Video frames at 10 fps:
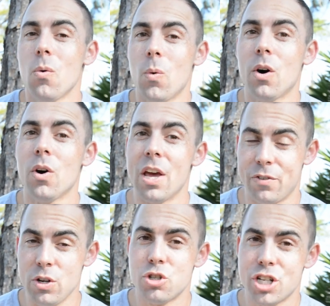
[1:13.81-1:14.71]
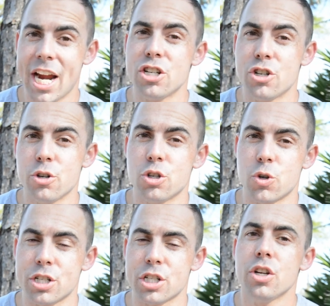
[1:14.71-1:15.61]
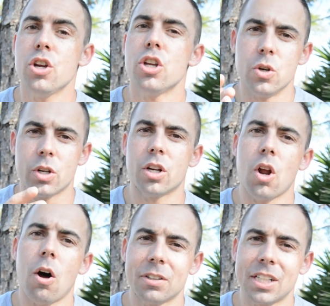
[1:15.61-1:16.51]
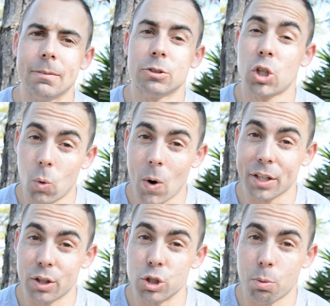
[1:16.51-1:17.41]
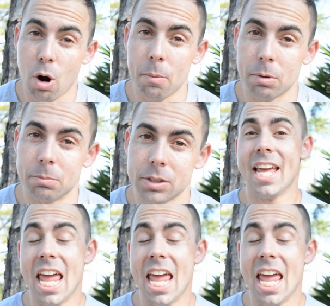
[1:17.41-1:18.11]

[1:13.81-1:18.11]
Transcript: Well, if you change your nutrition, you can oftentimes correct those problems.